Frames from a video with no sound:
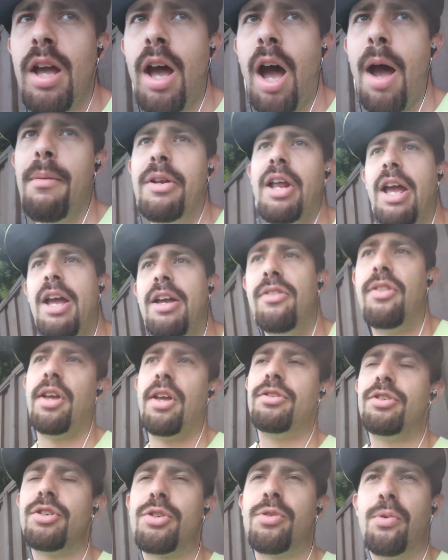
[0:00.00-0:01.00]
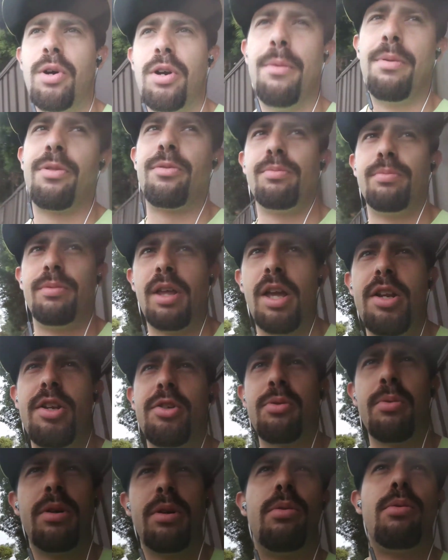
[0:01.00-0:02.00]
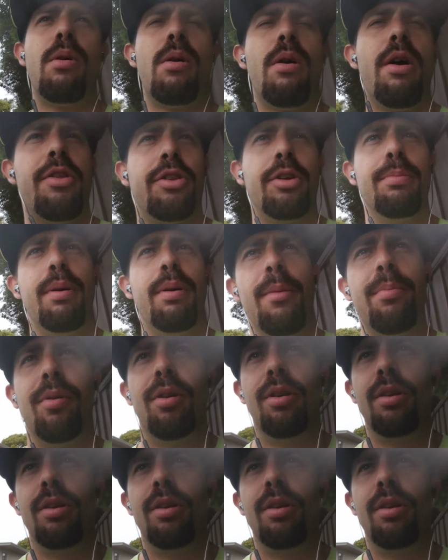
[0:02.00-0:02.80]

mean, hey, they just want to roll out their puppet.